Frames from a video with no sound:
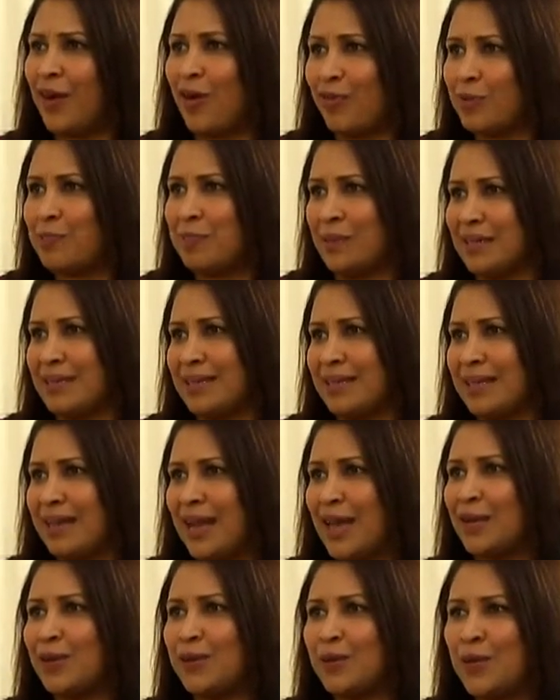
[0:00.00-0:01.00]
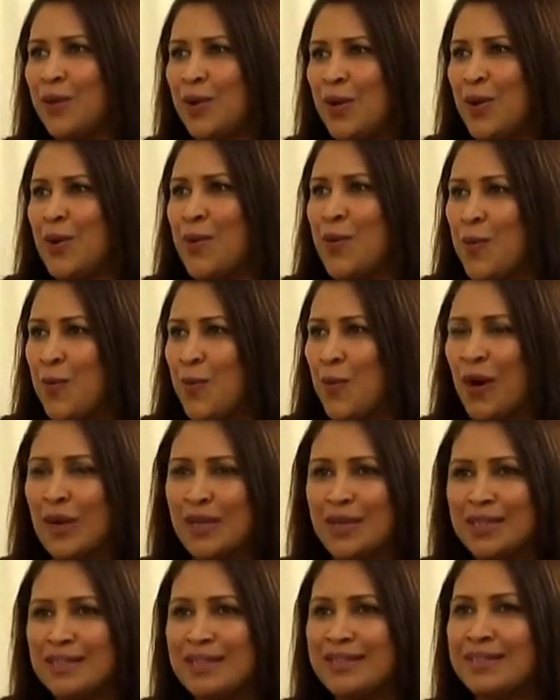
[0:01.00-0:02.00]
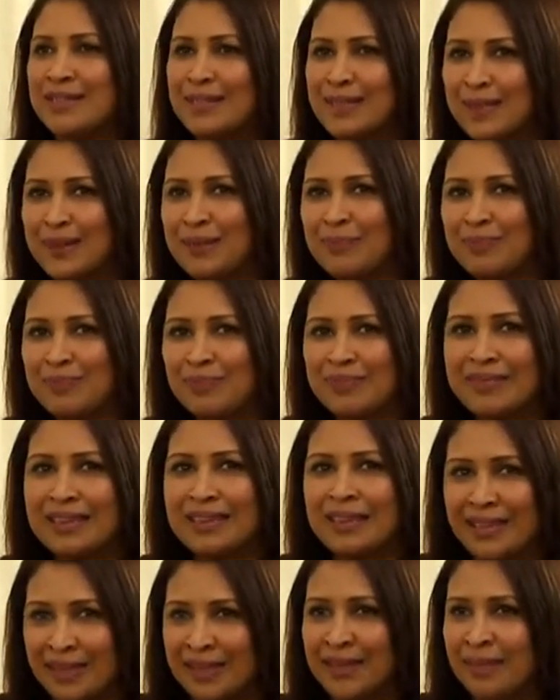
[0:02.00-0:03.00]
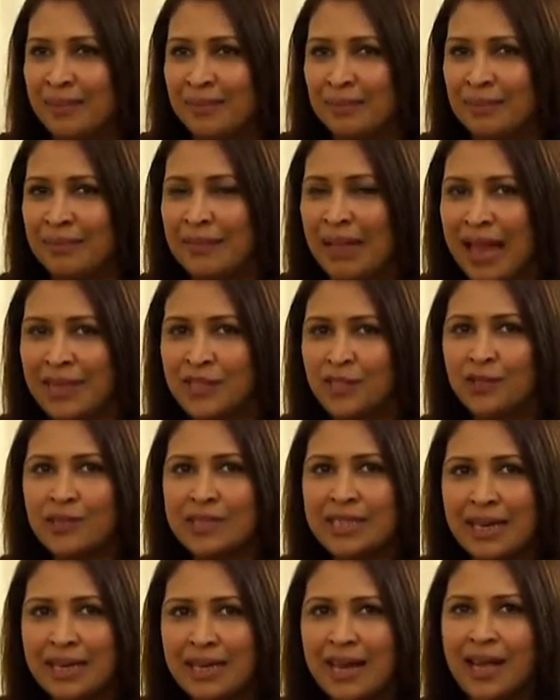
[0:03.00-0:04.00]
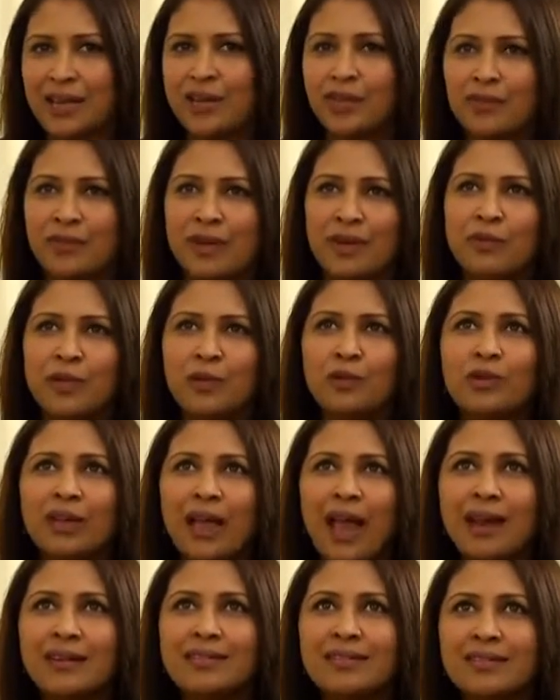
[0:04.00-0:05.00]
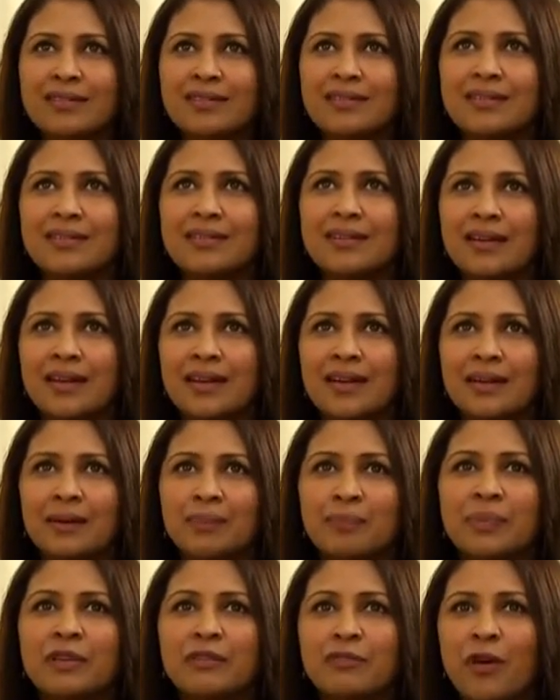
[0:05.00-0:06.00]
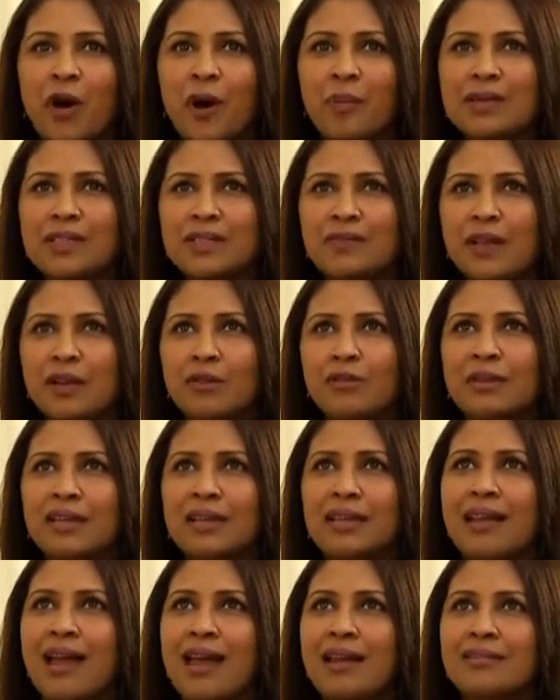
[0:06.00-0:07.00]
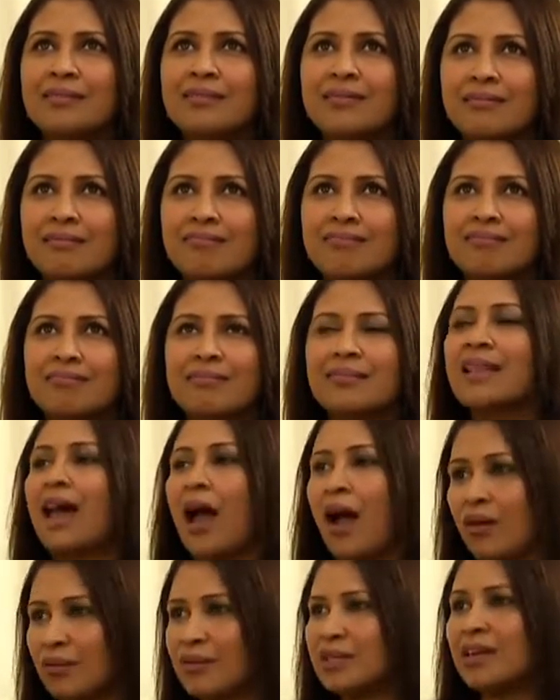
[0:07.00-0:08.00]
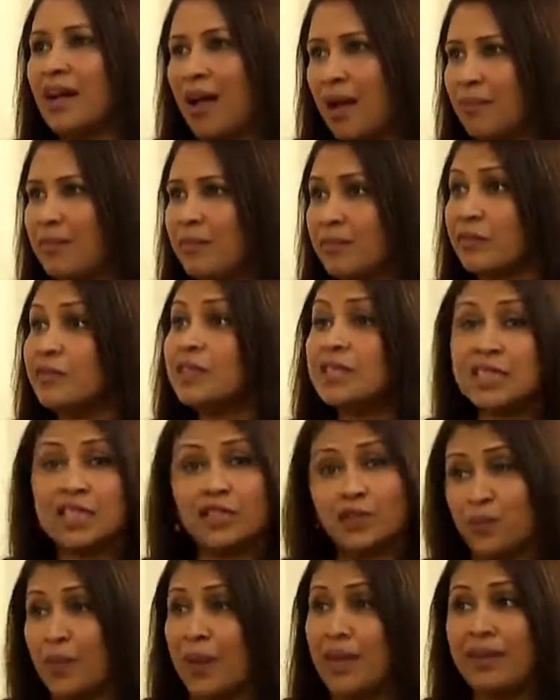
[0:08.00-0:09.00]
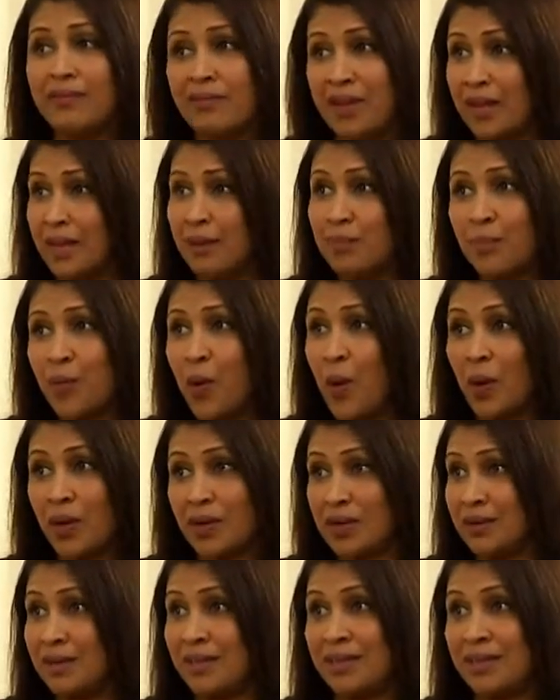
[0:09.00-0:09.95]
of a person, what, as you said, when we look at performance, we are looking at the outcome, which is very, very important.